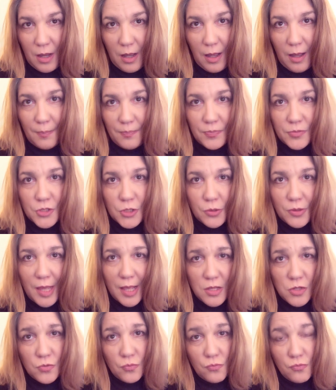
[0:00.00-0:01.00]
So
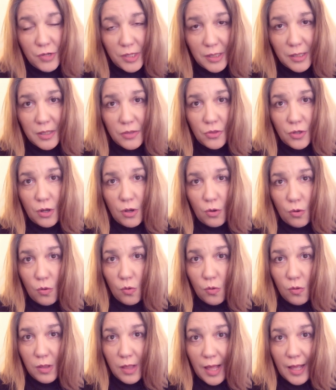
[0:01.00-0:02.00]
that's really the
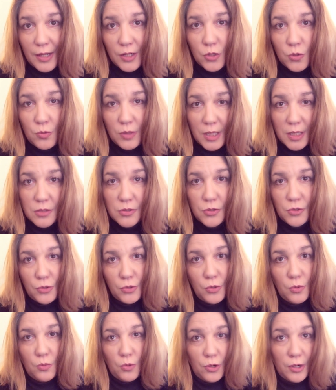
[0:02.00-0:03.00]
goal, and you need to do
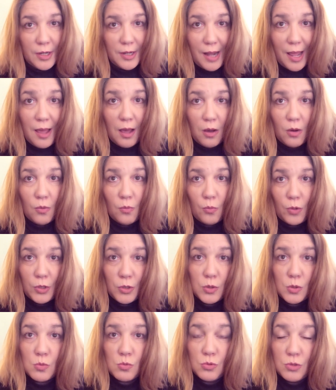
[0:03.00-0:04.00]
your work now when
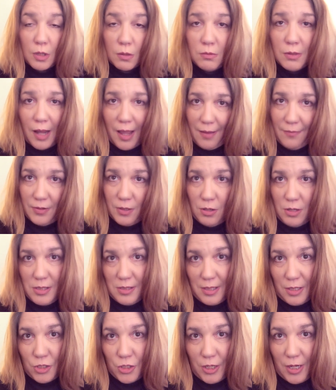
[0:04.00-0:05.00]
you don't have an
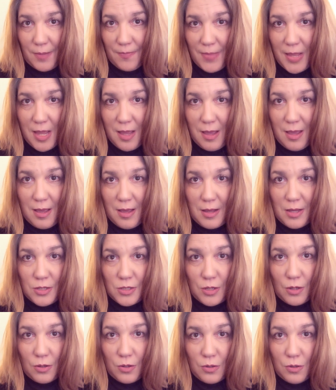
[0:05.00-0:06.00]
audition.
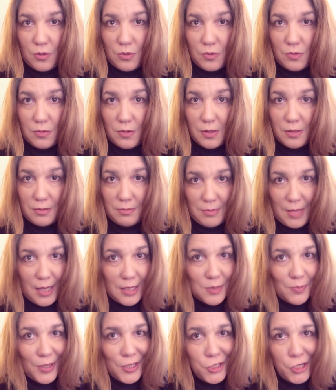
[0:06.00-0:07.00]
So
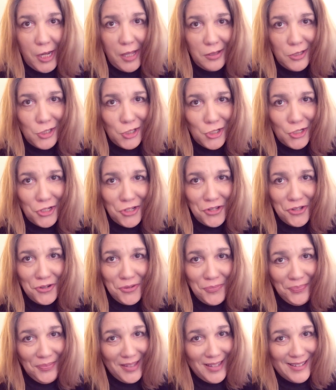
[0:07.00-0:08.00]
that's my challenge to you,
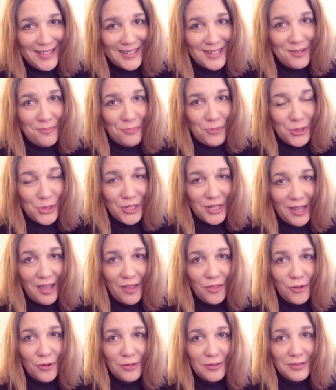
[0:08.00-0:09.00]
is to put
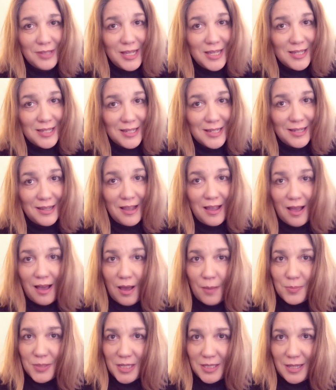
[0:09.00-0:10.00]
together a list
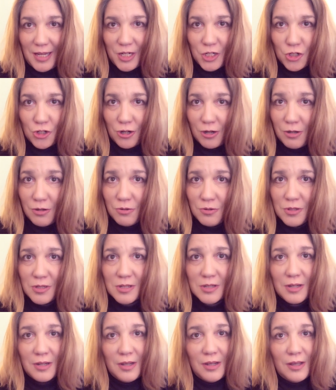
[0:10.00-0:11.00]
up to 10 shows,
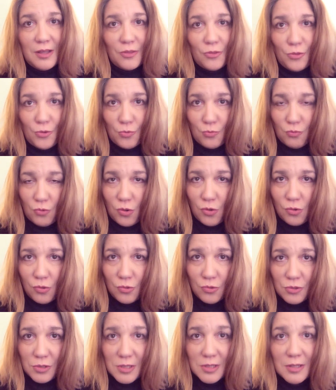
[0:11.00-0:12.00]
the
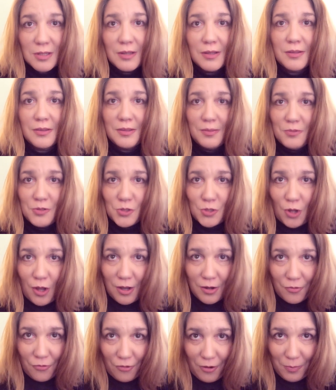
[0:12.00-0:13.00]
roles, the song
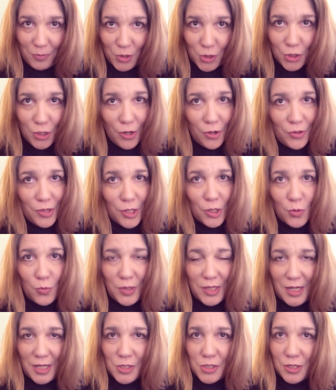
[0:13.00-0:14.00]
from the show that you would
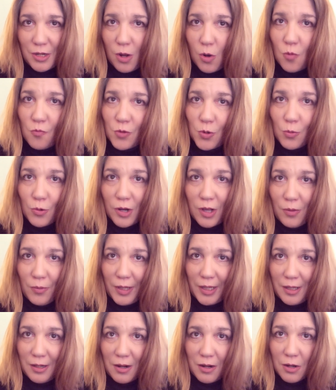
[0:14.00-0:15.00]
need to know if you were going
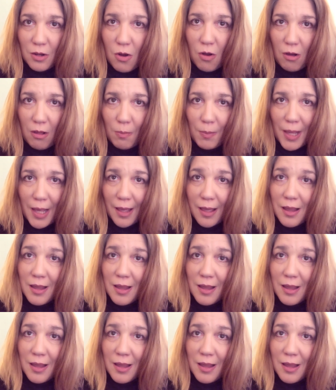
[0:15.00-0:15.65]
in on a callback,